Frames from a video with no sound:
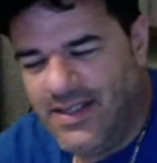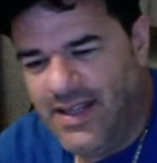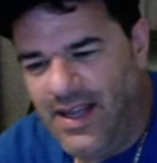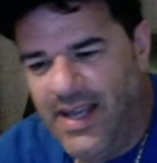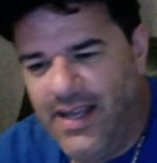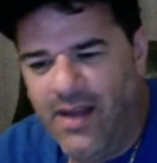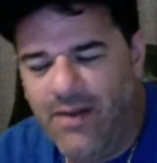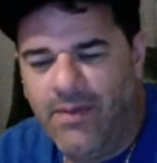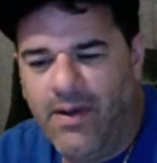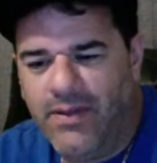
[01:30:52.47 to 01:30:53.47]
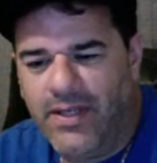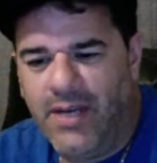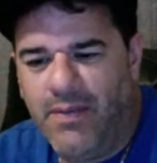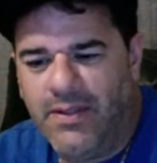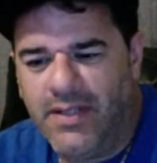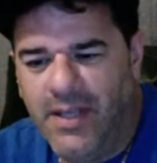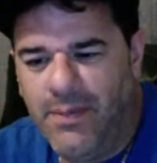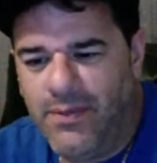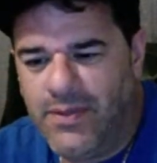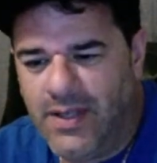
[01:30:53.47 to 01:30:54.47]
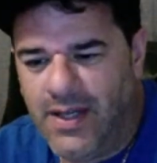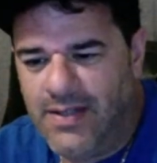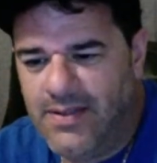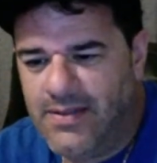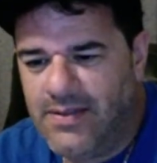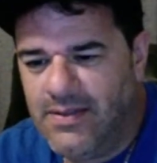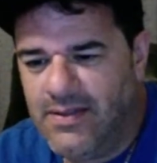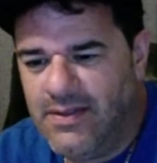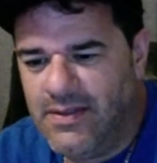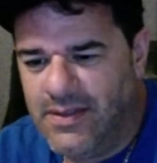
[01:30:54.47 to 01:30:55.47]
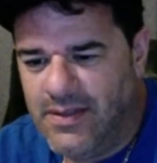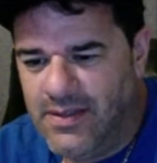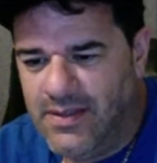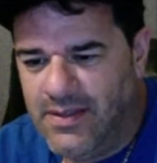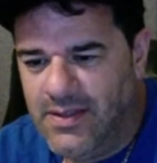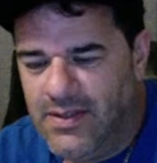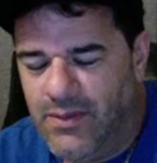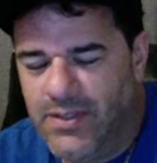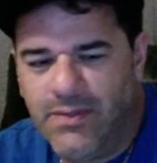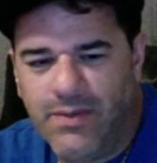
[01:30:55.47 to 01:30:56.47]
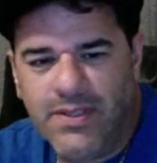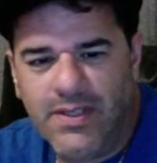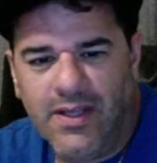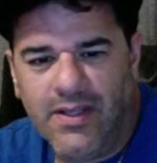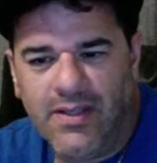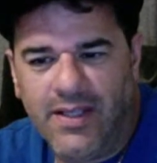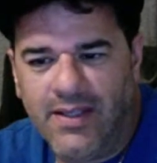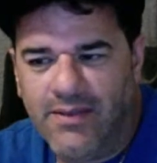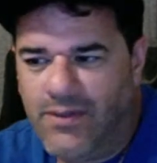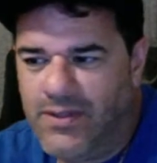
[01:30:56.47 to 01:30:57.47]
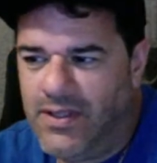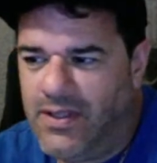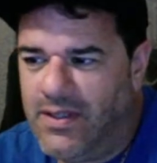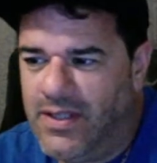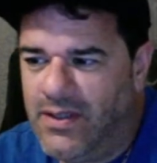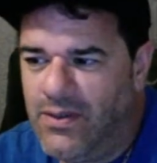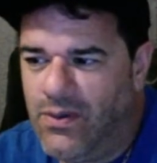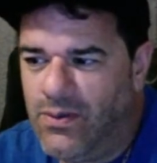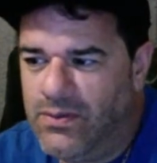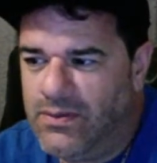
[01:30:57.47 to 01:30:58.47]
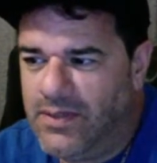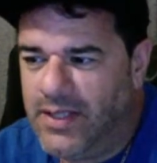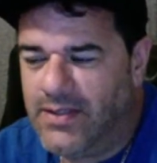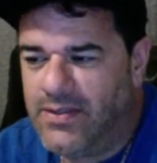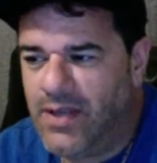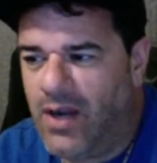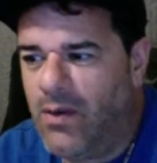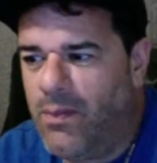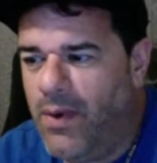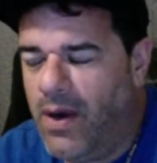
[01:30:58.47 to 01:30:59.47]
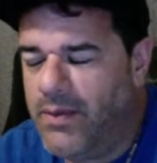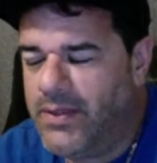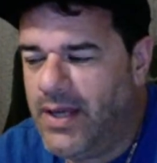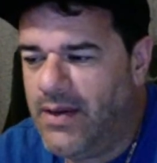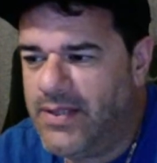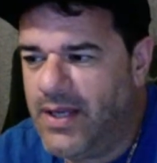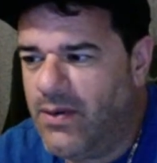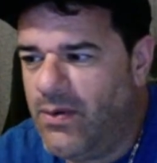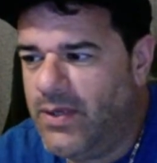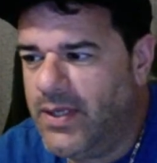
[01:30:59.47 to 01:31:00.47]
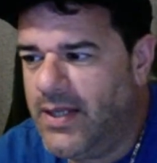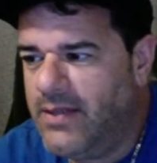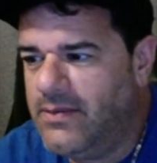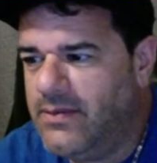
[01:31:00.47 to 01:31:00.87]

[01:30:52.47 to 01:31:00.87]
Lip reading: I don't care about the nipple size. What's the other thing? What's the other thing called? Like the circle part. What the hell is that called again?